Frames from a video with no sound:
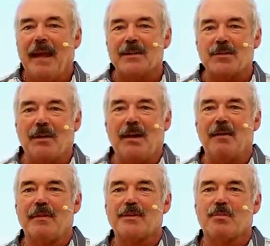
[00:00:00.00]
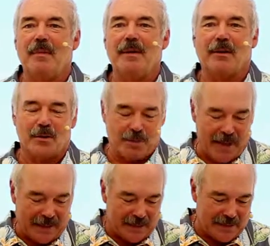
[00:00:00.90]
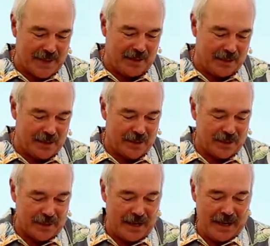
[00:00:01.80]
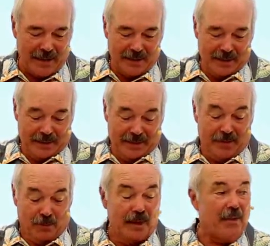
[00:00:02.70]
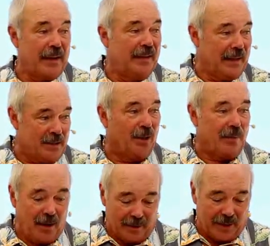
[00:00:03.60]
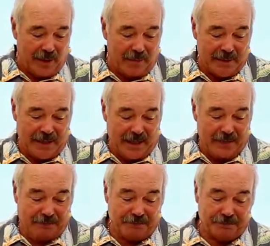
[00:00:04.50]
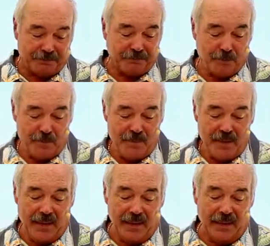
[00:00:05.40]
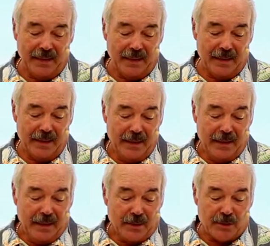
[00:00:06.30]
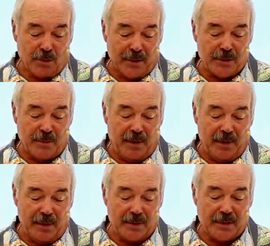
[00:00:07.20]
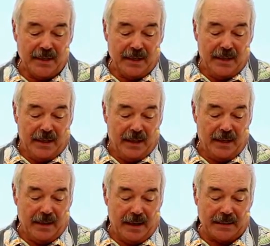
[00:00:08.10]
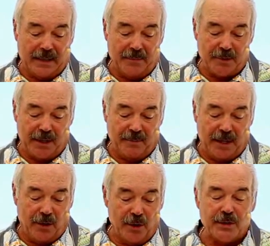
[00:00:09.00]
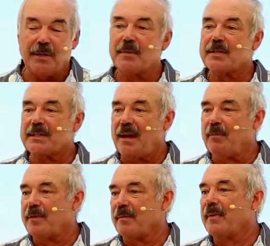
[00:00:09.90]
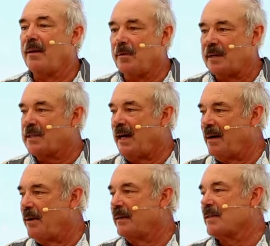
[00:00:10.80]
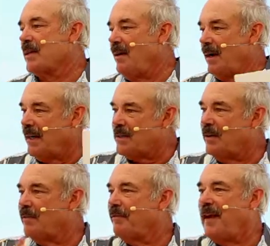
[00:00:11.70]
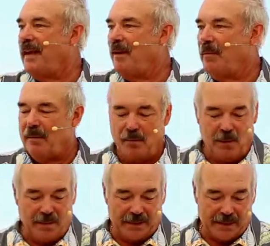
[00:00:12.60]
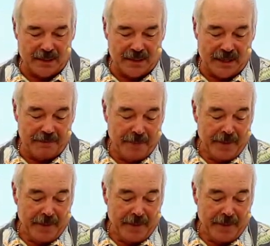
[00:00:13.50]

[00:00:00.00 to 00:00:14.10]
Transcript: And so here, this woman goes back to town and says, hey, one thing, he told me all that I ever did. And uh, so when the Samaritans uh, had come to him, they urged him to stay with them. They were excited about this. All right, let's go find out what more about this guy.